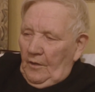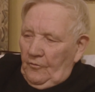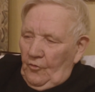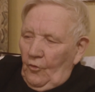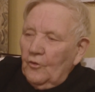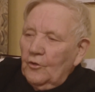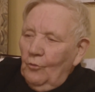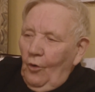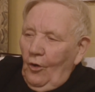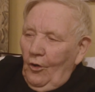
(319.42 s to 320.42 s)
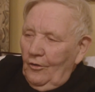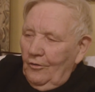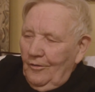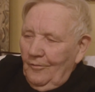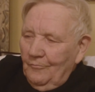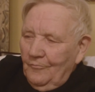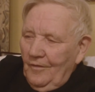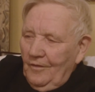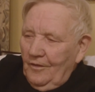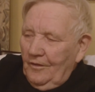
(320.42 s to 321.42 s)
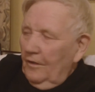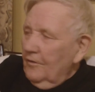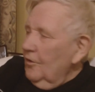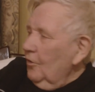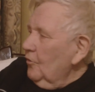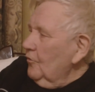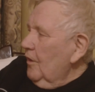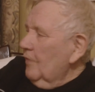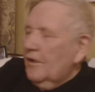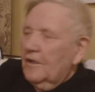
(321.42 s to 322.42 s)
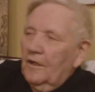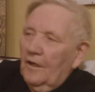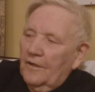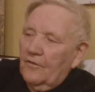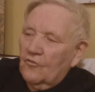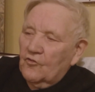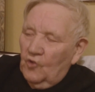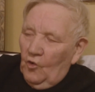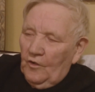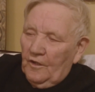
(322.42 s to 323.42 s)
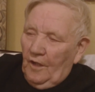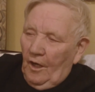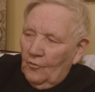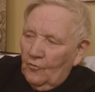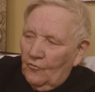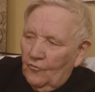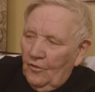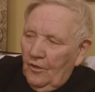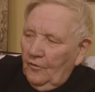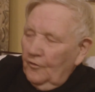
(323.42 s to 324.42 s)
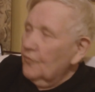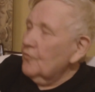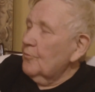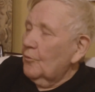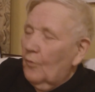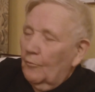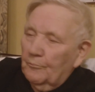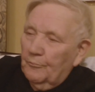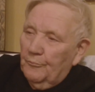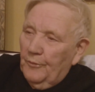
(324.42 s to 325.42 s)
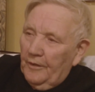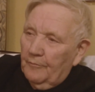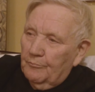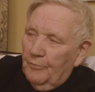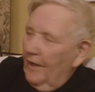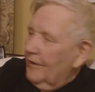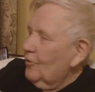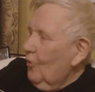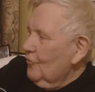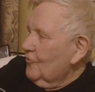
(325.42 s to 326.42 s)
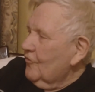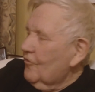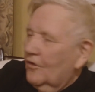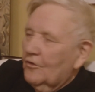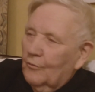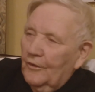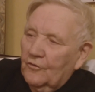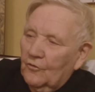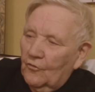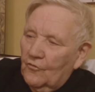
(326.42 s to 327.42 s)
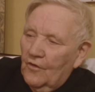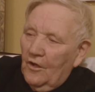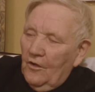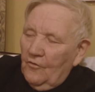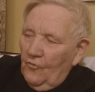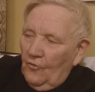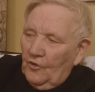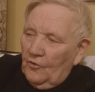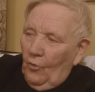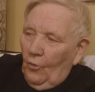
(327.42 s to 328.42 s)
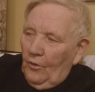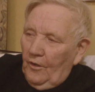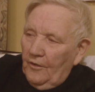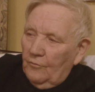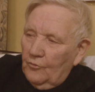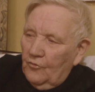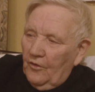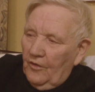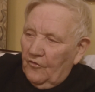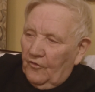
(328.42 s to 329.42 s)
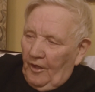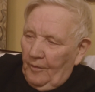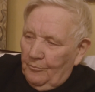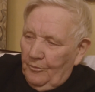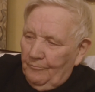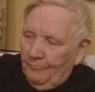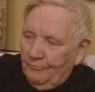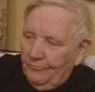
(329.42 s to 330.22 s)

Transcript: And during the war, you couldn't have any lights shown in the house. They used to put up big black curtains on the windows so that no light would escape.